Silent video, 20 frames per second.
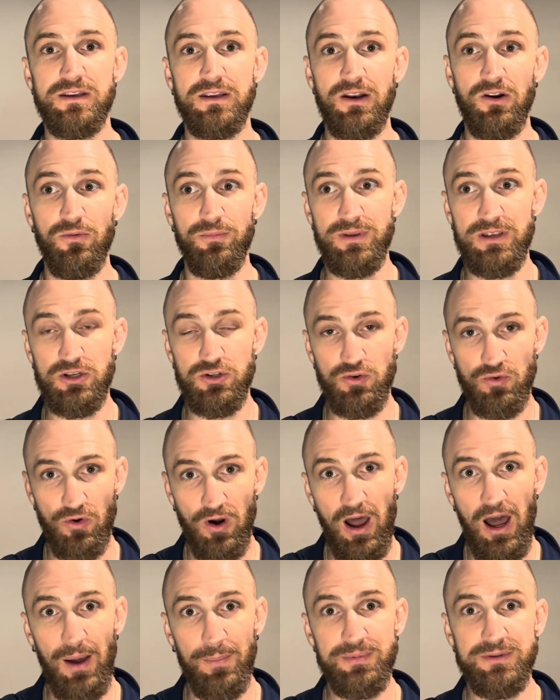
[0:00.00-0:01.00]
It'll be
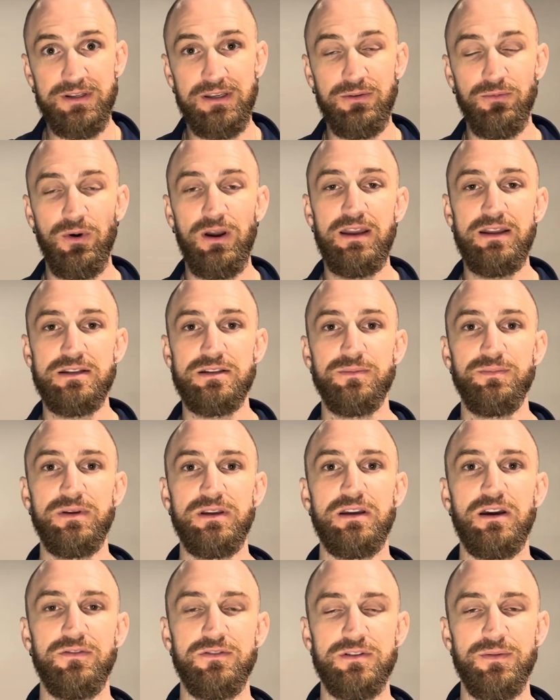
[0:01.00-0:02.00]
dropped in weight
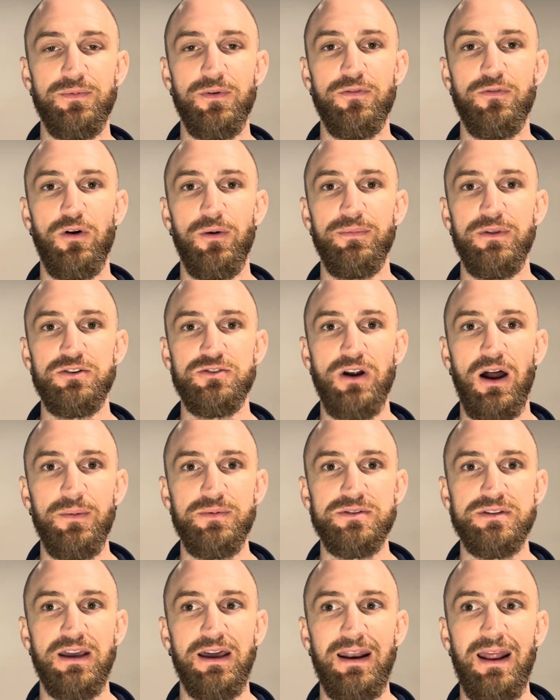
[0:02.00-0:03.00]
to perform the drop
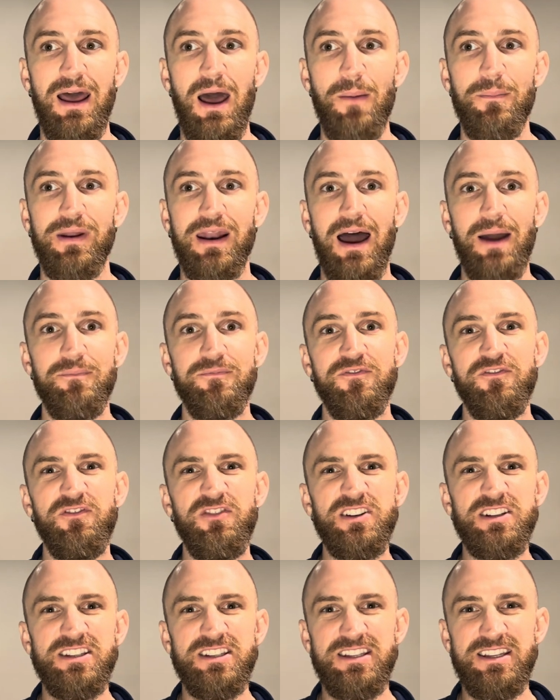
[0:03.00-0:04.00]
set, but I'm
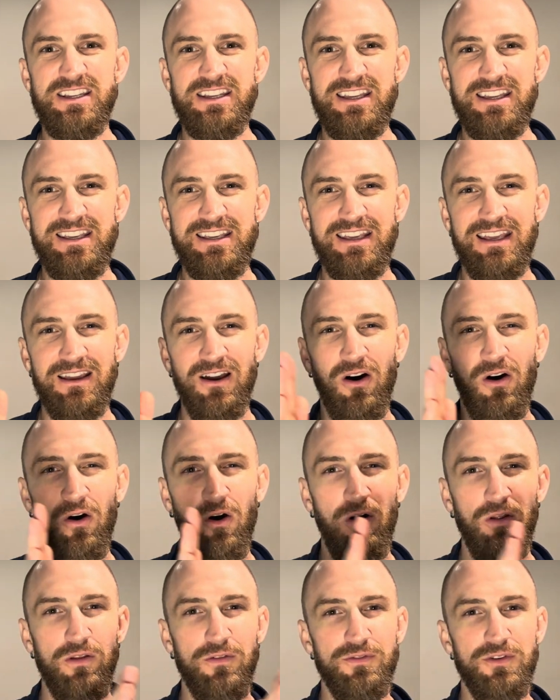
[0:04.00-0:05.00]
fatiguing
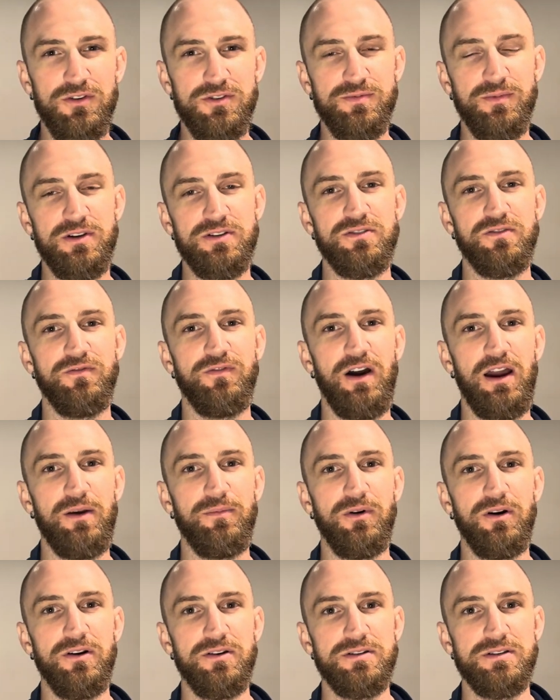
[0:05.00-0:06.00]
all of those muscle
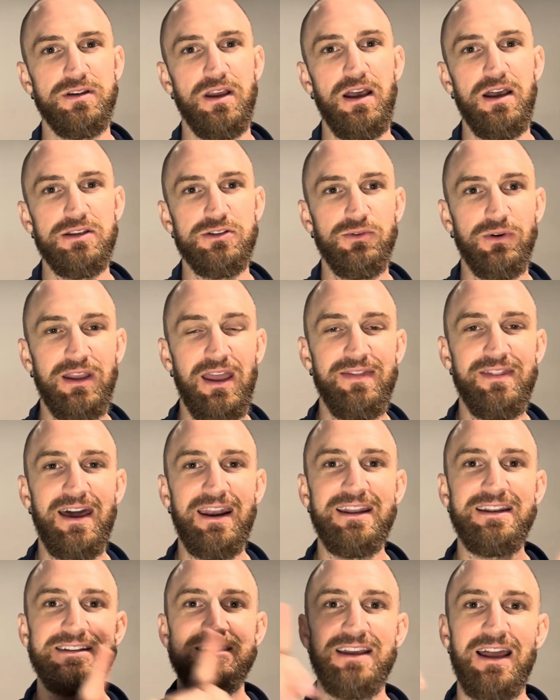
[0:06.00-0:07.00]
fibers. So again, that
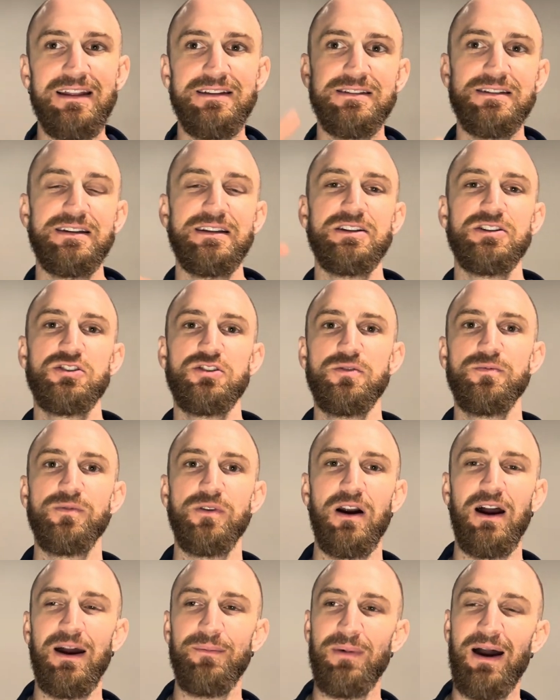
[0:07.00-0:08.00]
intensity is super
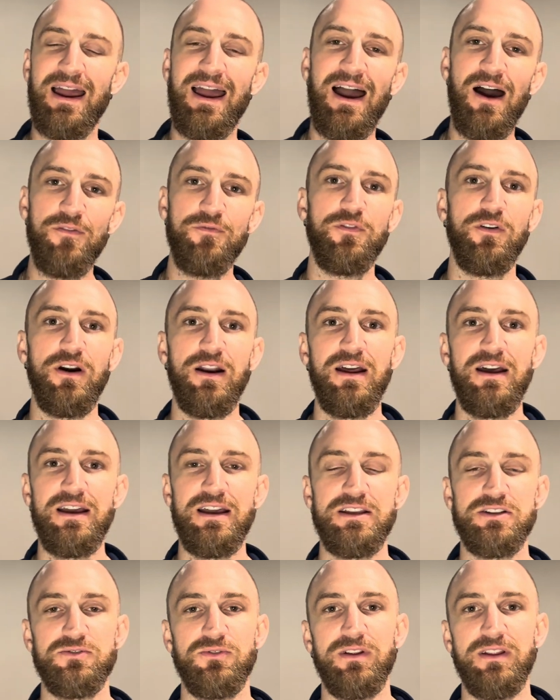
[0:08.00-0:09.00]
high. My effort
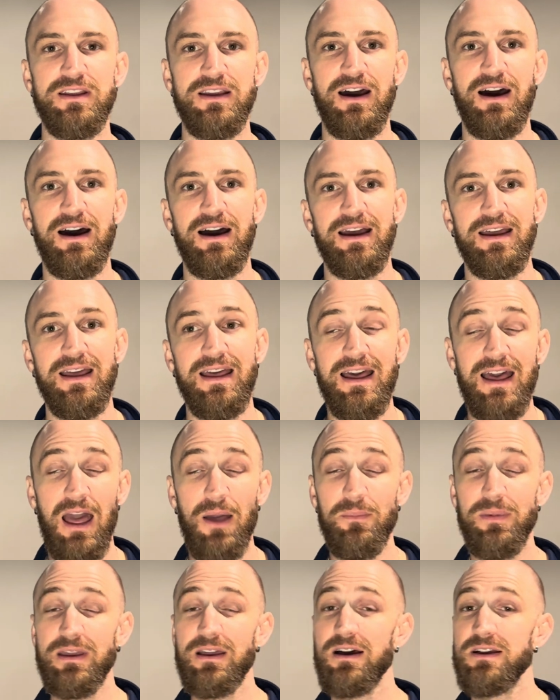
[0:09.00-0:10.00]
is really high.
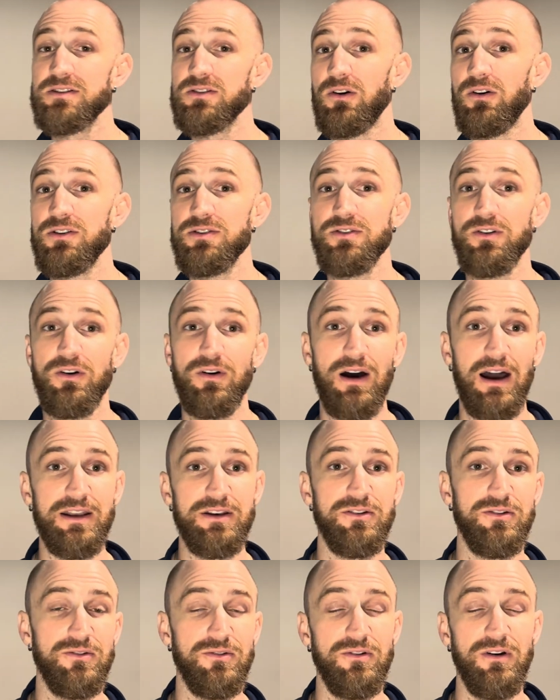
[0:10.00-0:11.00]
And because also I
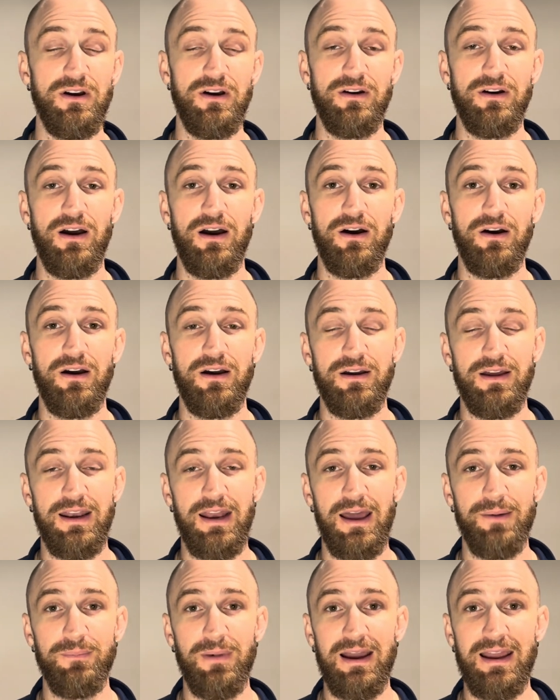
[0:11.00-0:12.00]
do,
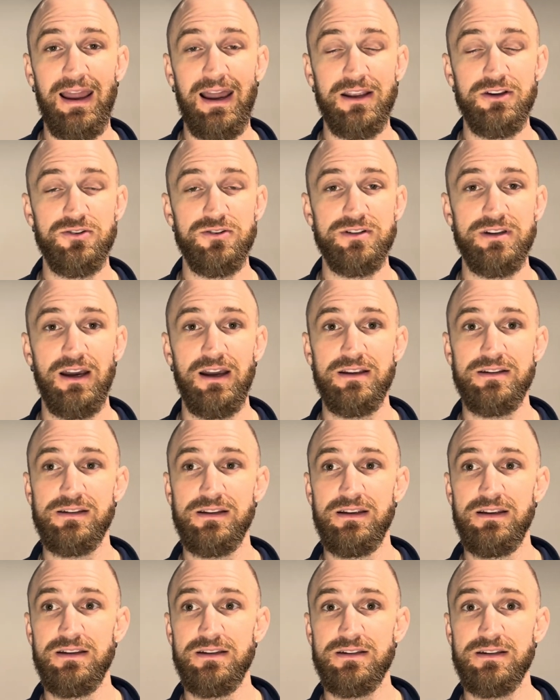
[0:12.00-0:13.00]
and my exercise
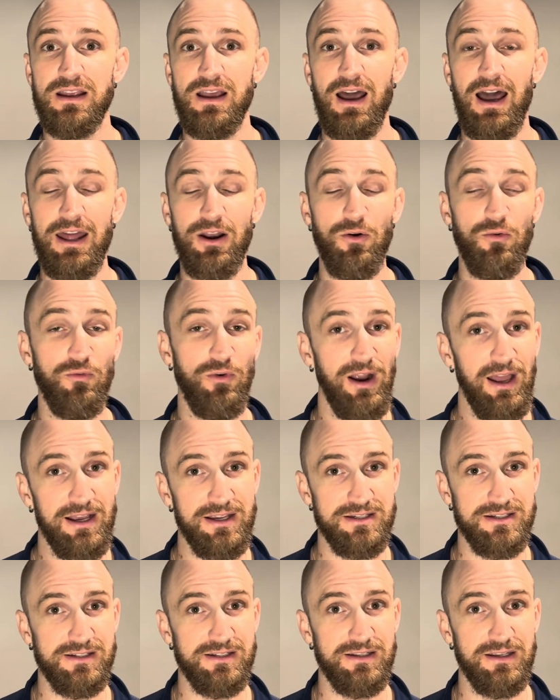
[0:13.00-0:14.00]
is, I don't
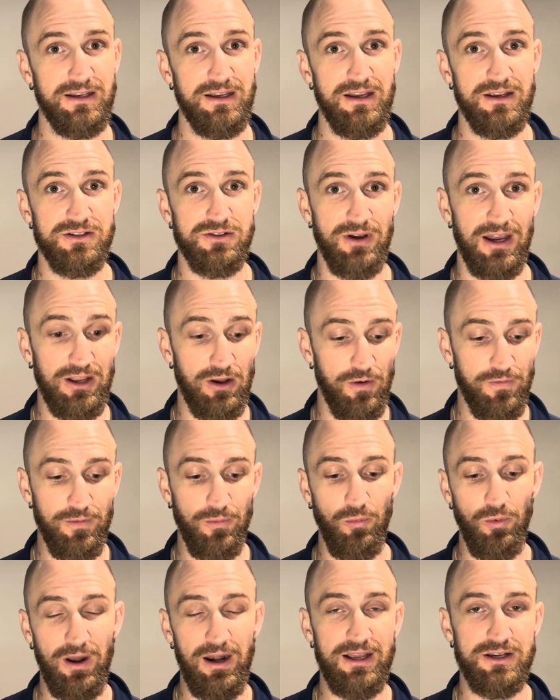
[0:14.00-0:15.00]
rest. So I go
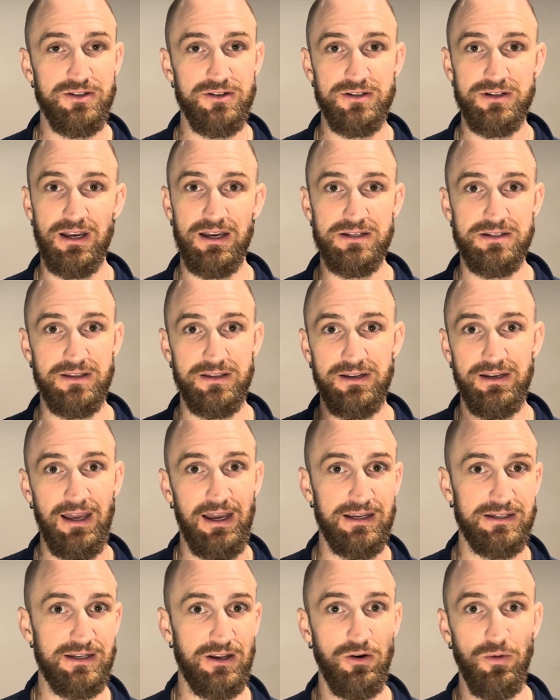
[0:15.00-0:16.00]
from one exercise to the
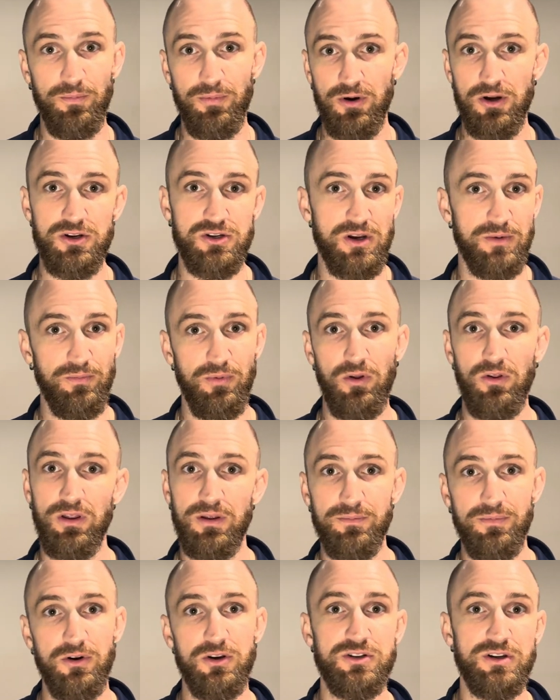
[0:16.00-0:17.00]
next. I go push and pull
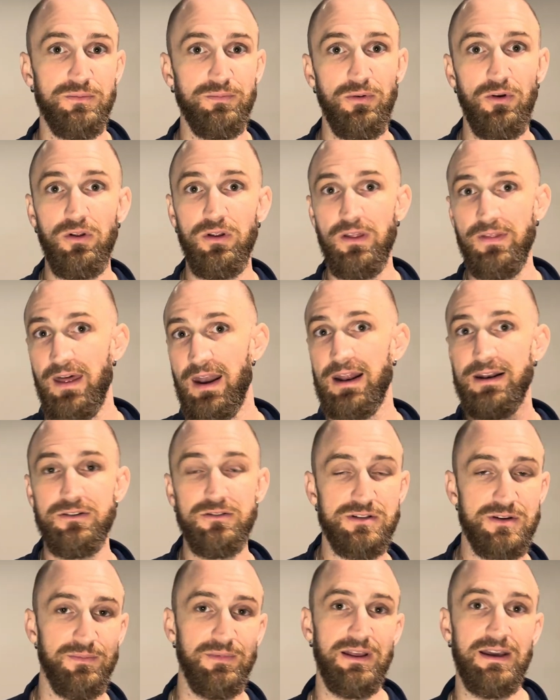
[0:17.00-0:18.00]
and push and pull, and then I do
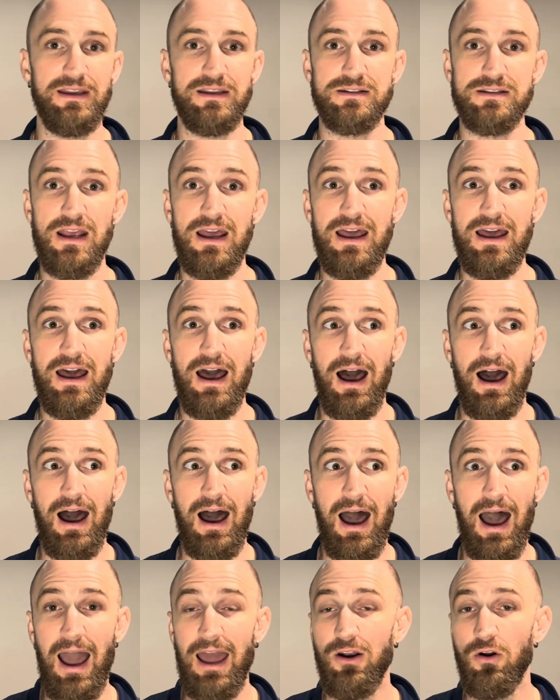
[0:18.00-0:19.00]
some legs.
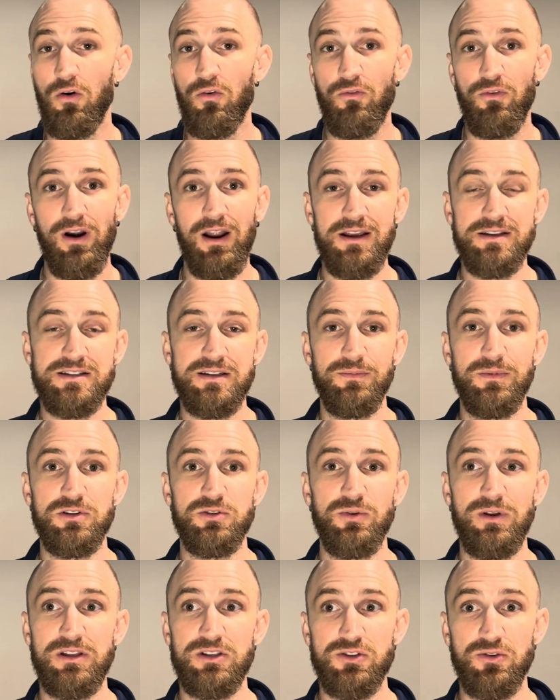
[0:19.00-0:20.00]
I don't rest in
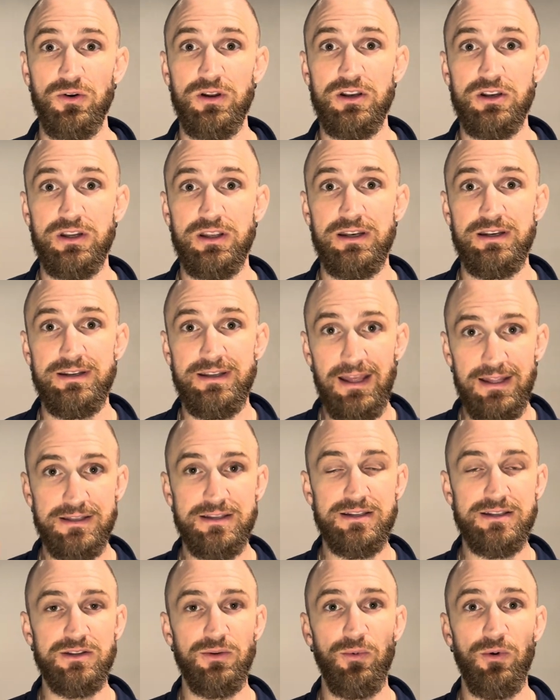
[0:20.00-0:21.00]
between, so it
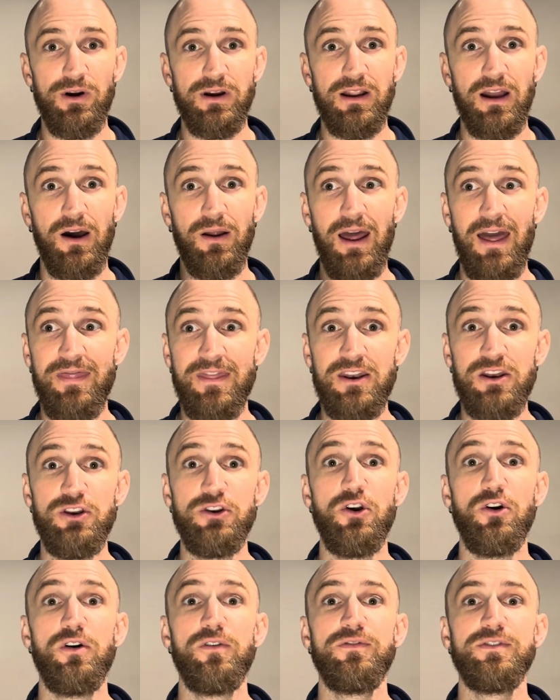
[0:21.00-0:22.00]
condenses the workout, and the
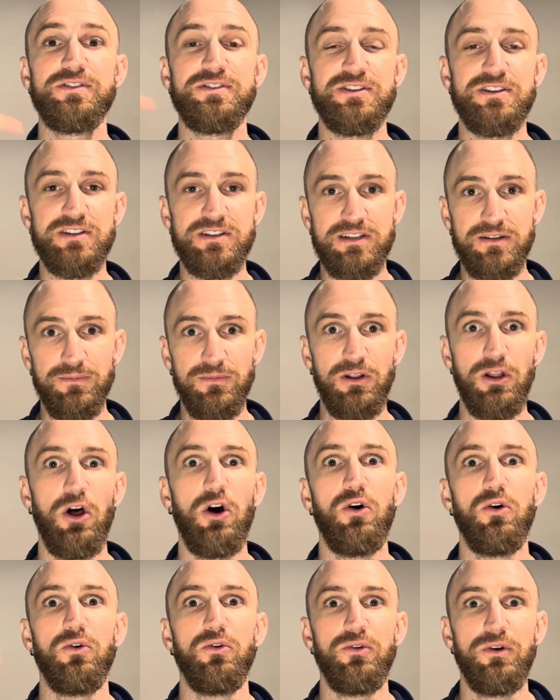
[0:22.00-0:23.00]
nervous system
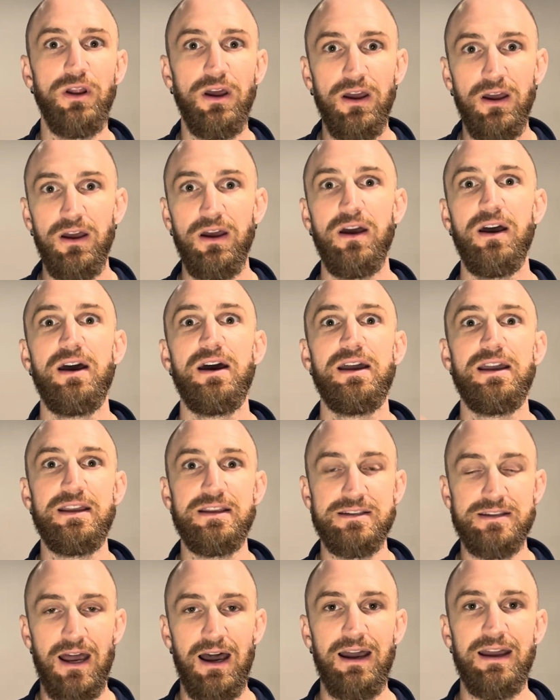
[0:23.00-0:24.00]
load
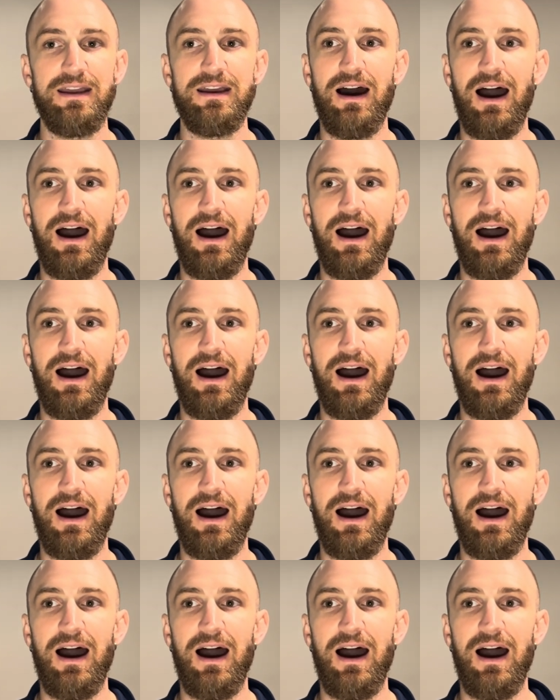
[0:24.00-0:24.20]
is high.